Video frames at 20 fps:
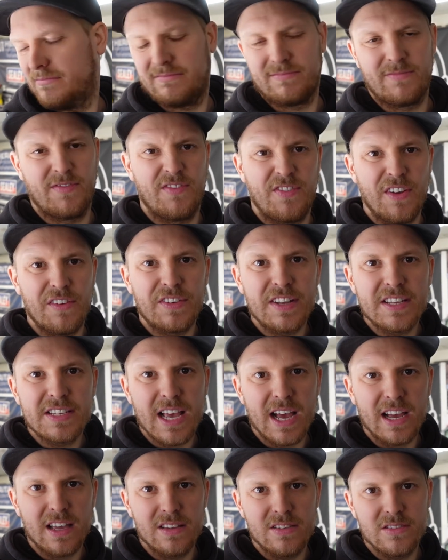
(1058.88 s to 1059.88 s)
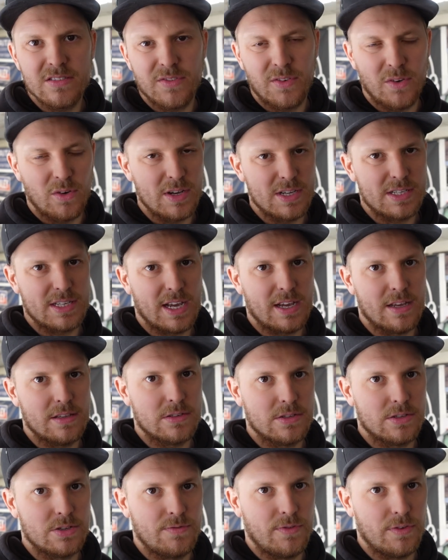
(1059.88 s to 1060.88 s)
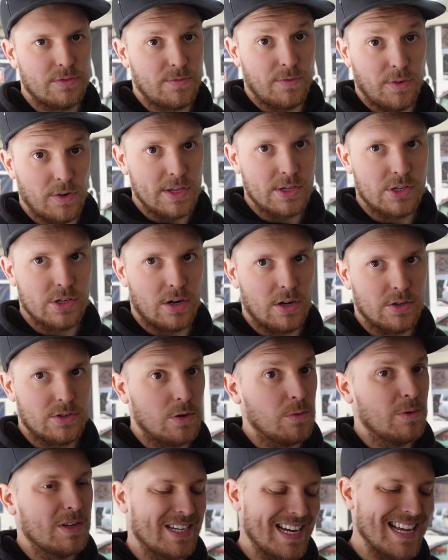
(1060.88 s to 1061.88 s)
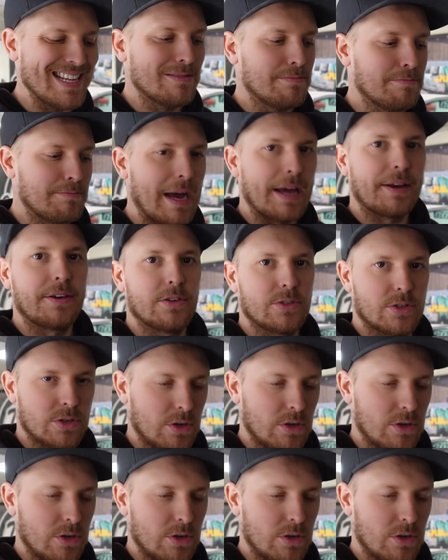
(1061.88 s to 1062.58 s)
50 seconds, 40 seconds to fully charge up, which isn't bad at